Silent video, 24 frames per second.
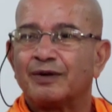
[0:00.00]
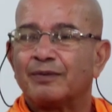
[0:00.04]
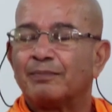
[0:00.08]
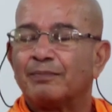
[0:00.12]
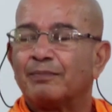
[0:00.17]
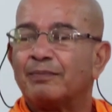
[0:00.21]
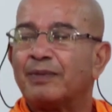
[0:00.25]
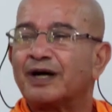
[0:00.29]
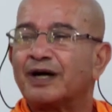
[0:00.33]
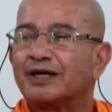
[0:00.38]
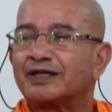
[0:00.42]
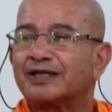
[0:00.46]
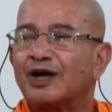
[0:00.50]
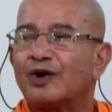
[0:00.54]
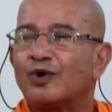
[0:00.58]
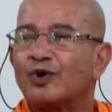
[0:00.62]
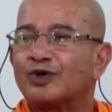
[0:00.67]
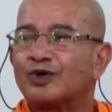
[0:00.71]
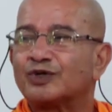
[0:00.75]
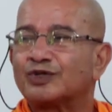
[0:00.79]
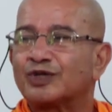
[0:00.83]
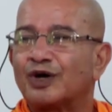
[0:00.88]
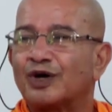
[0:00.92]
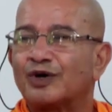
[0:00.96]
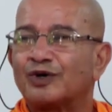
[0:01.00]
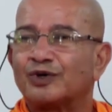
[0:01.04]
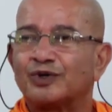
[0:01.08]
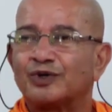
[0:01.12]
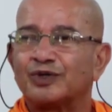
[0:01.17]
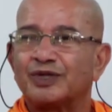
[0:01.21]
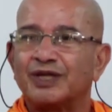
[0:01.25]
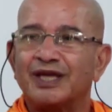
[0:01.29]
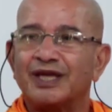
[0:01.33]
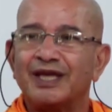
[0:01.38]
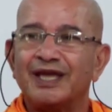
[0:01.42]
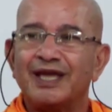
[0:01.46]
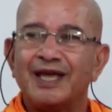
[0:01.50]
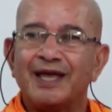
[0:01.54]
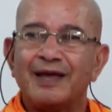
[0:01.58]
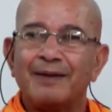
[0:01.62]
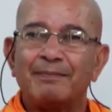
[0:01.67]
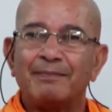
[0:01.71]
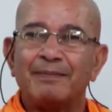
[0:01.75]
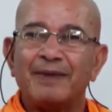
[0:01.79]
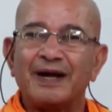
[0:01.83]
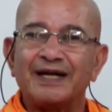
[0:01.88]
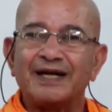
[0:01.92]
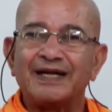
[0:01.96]
Bhakta holds on to the
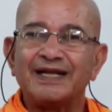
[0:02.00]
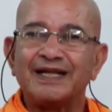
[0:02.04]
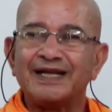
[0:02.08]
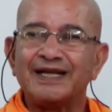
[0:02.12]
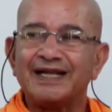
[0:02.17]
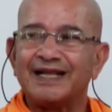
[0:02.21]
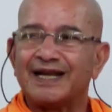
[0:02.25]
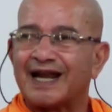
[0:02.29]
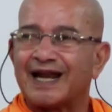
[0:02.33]
material